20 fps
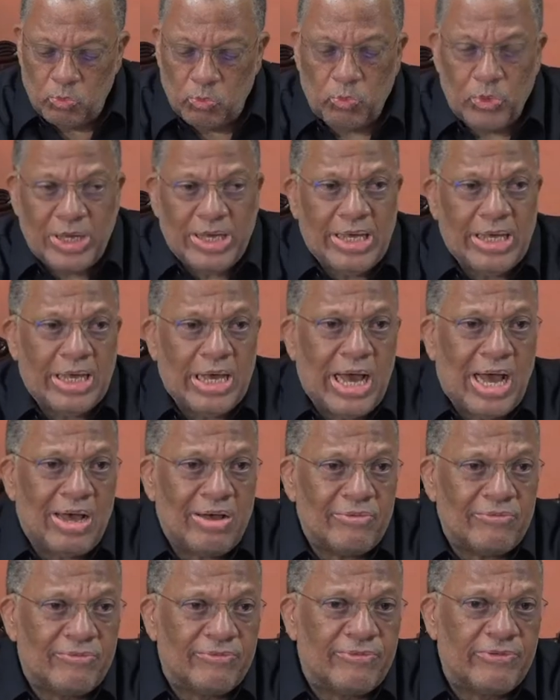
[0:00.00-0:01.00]
we
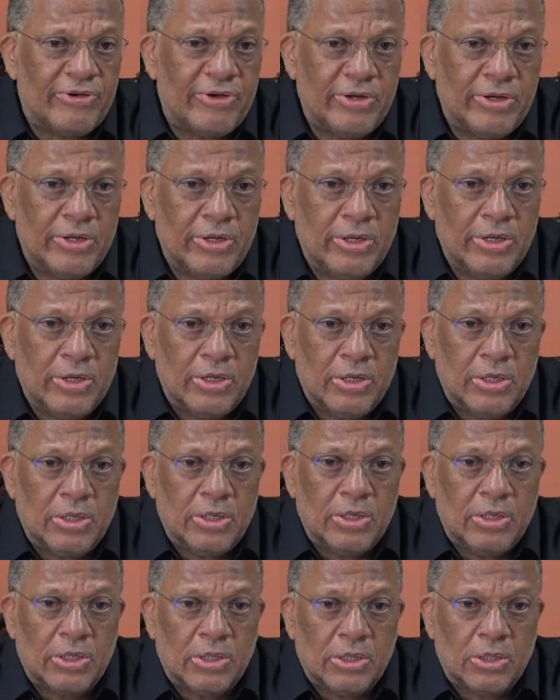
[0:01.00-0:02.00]
have
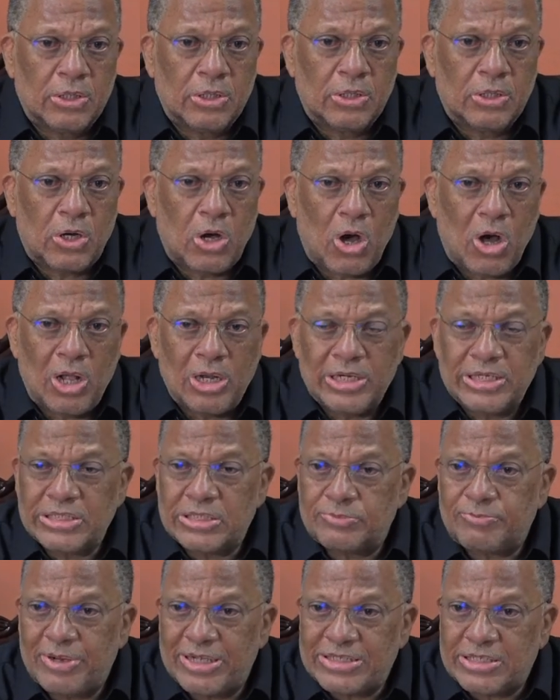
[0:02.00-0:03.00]
called
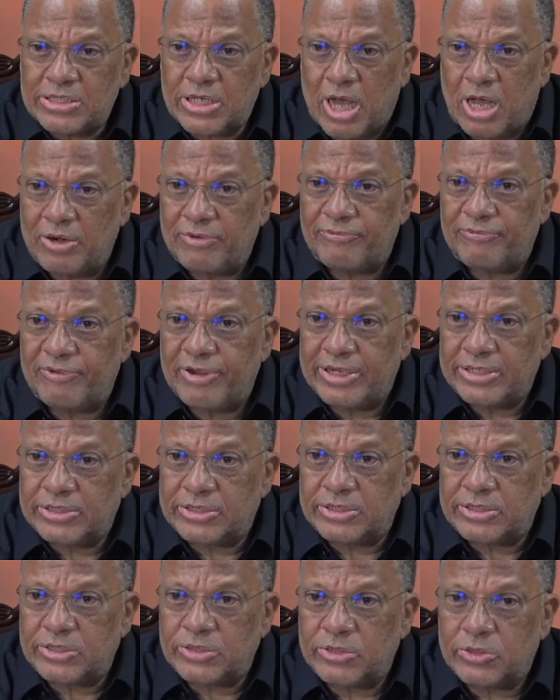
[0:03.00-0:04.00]
this press
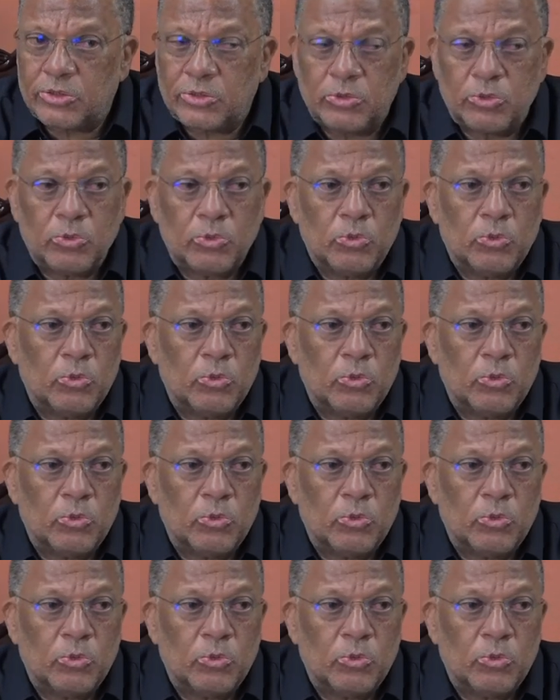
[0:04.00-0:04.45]
conference to